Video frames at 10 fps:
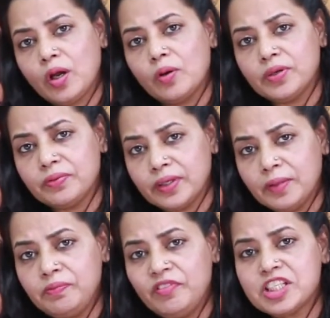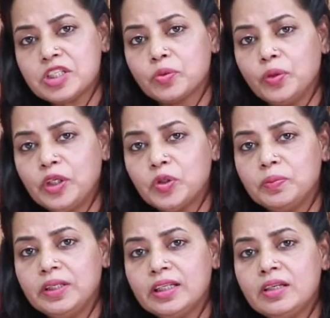of a firm which is going to
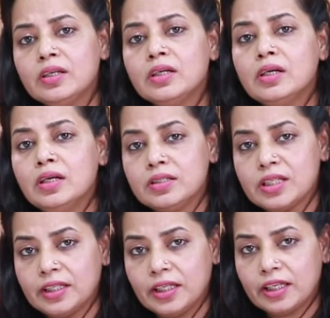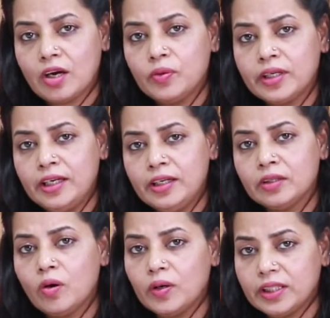be a chartered accountant,
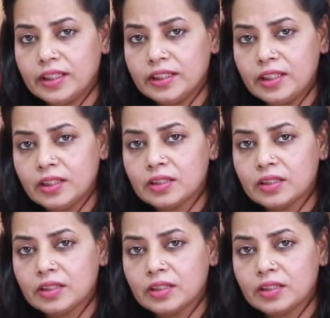auditor,